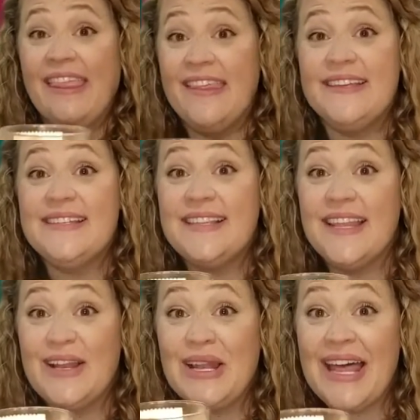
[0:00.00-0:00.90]
This
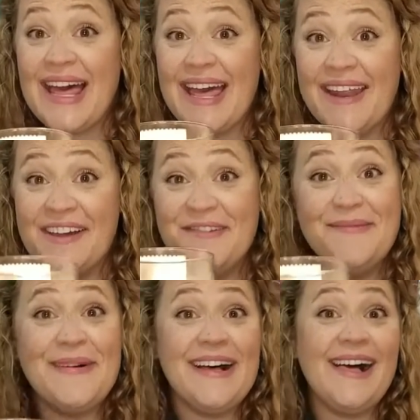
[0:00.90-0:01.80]
little light
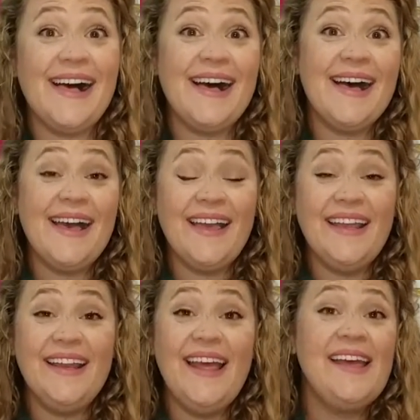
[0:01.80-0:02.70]
of
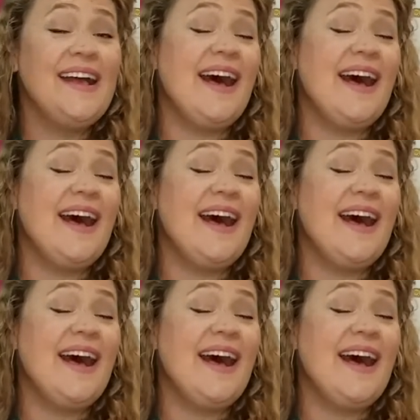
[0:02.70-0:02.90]
mine,